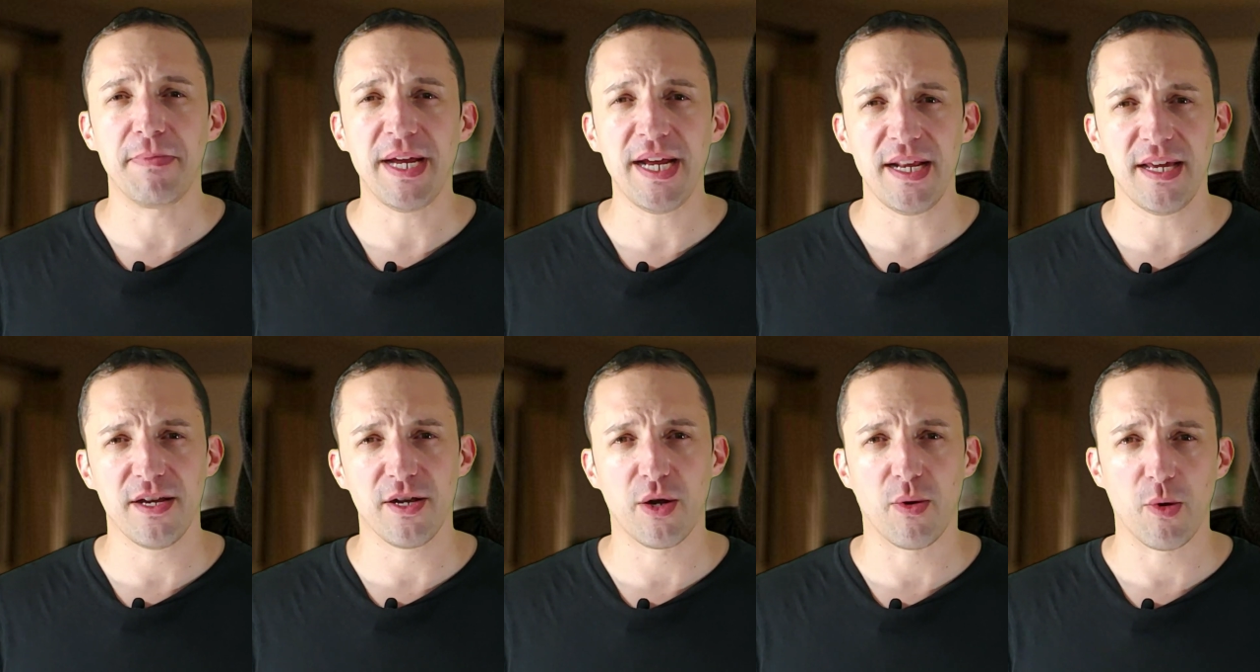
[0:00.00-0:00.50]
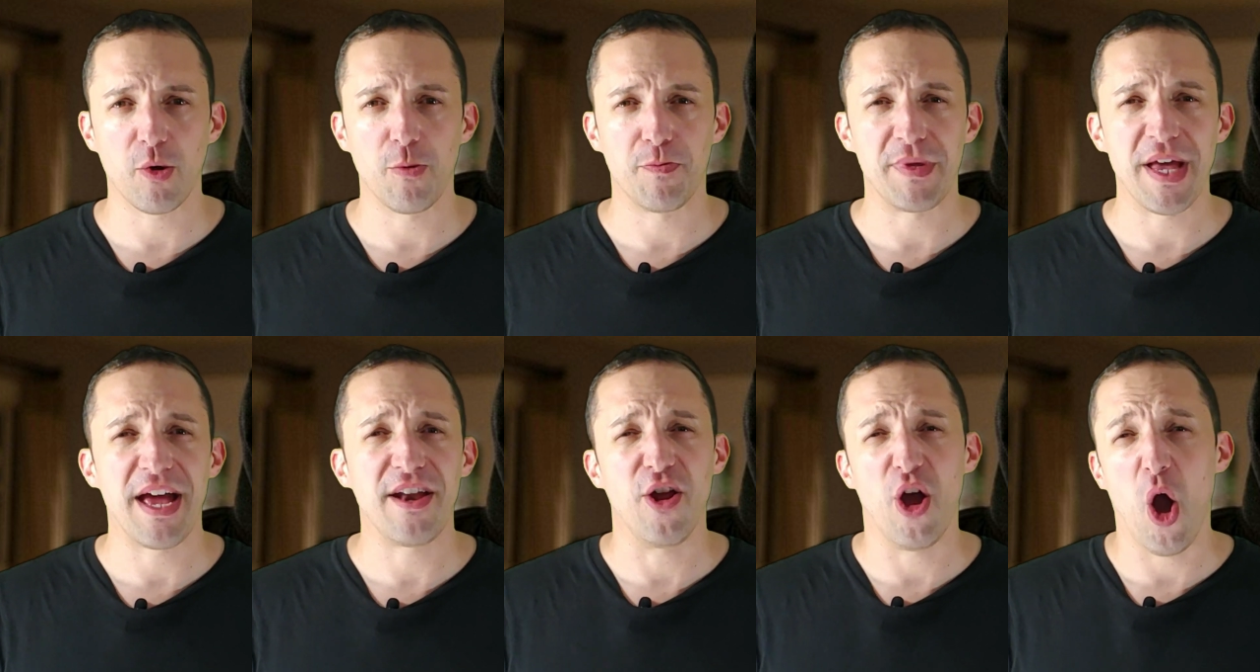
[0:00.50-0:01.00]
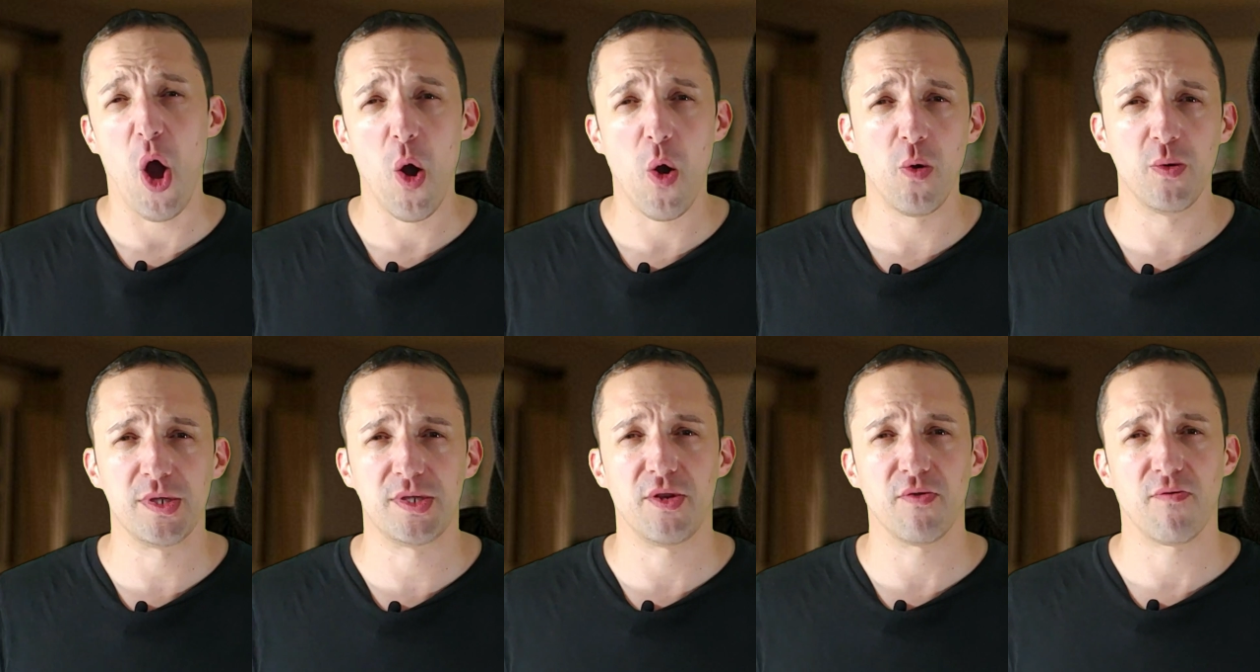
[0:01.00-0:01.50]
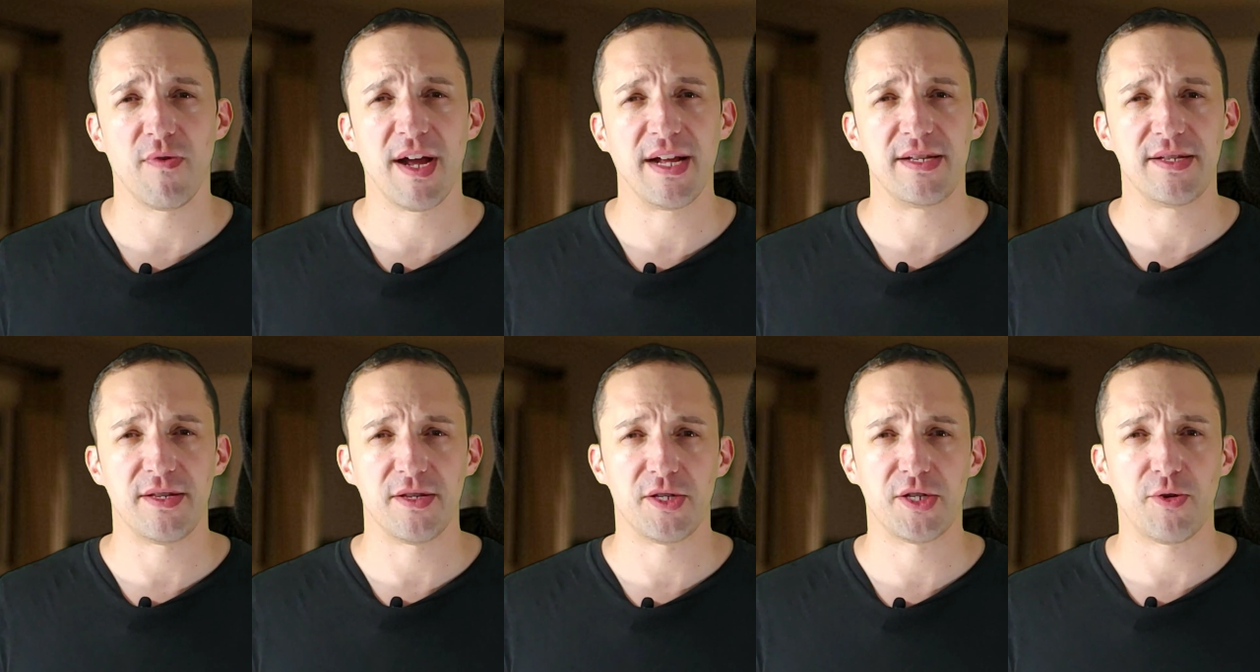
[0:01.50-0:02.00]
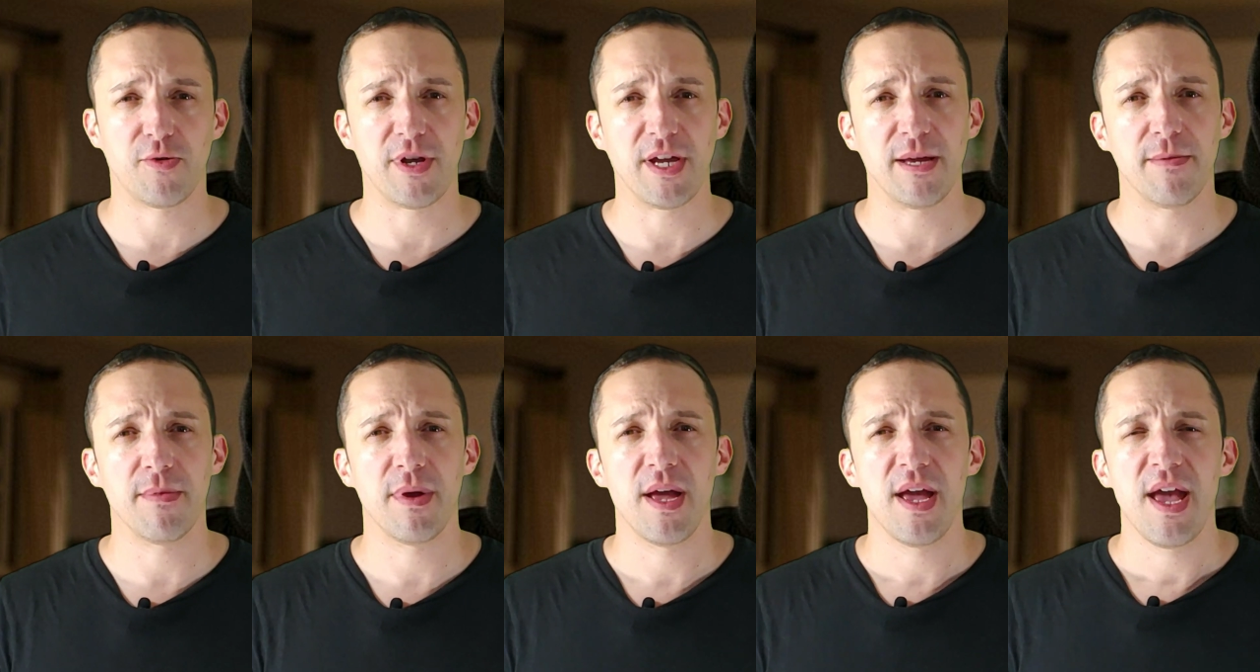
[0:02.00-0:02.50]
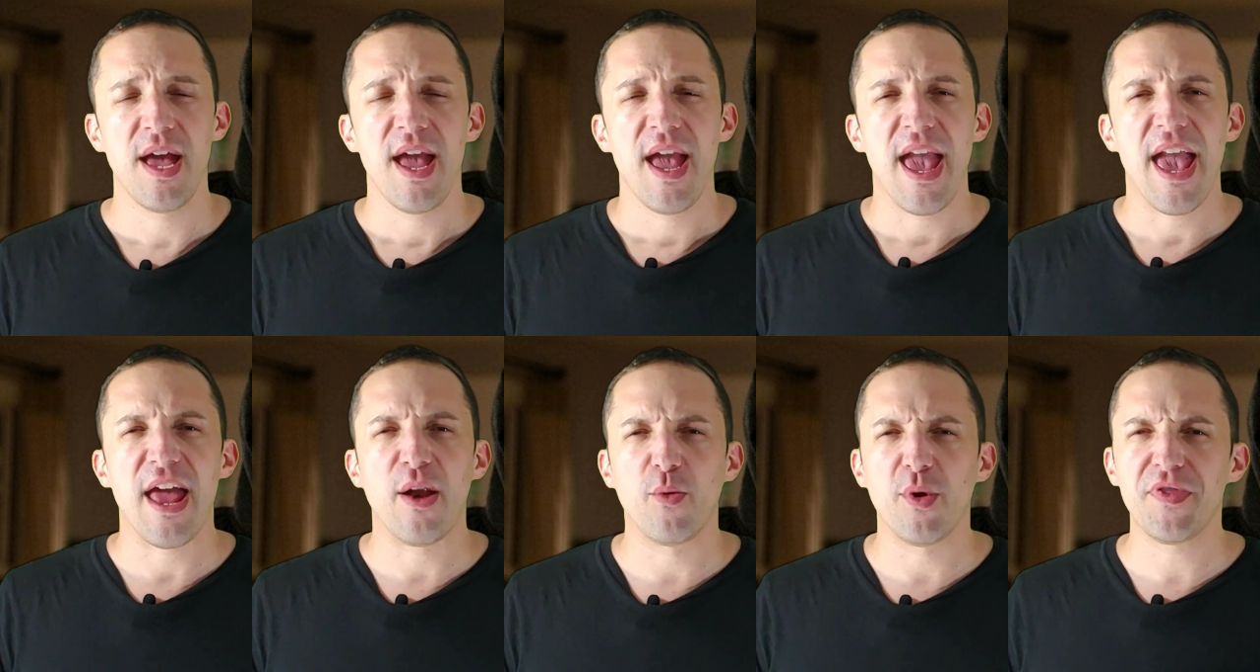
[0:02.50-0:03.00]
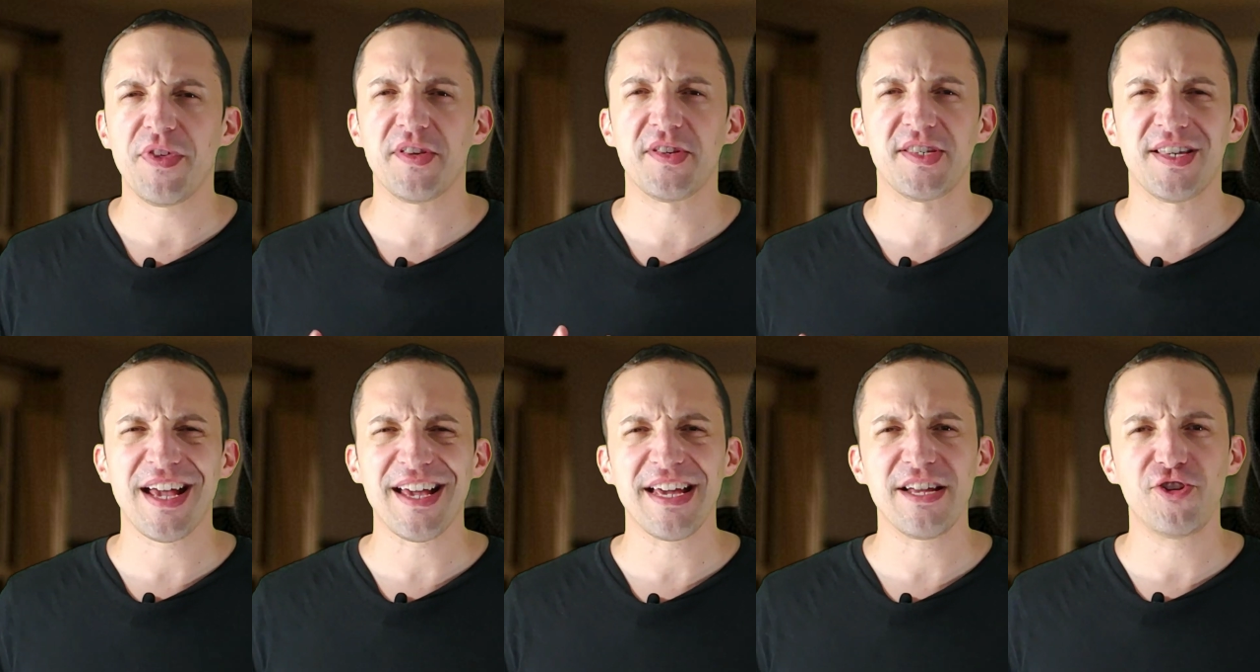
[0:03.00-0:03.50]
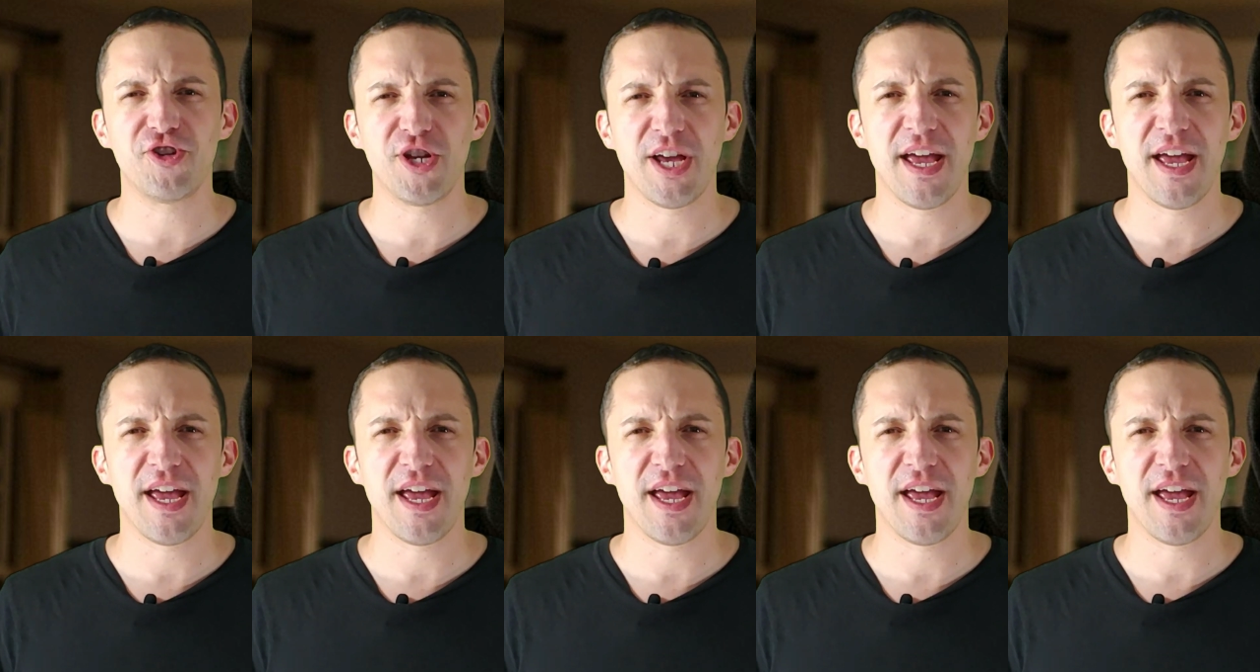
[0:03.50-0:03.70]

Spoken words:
Media Group that owns the rights to Scream. And with a second